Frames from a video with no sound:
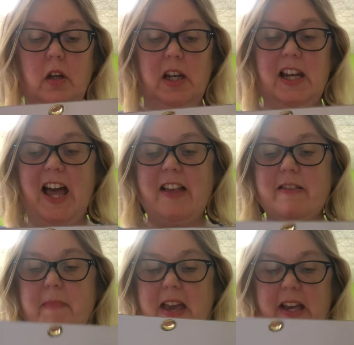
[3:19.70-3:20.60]
Let's
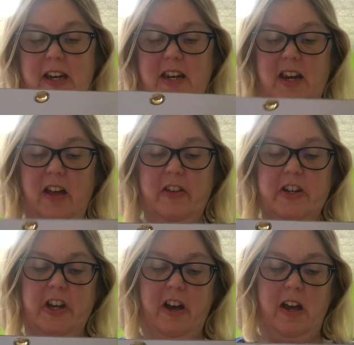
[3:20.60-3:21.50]
make another
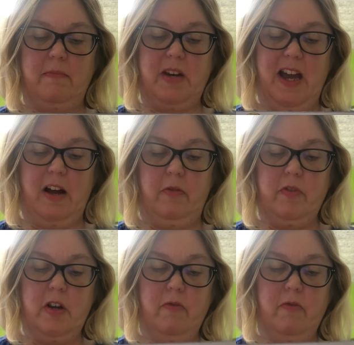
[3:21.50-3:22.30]
time now.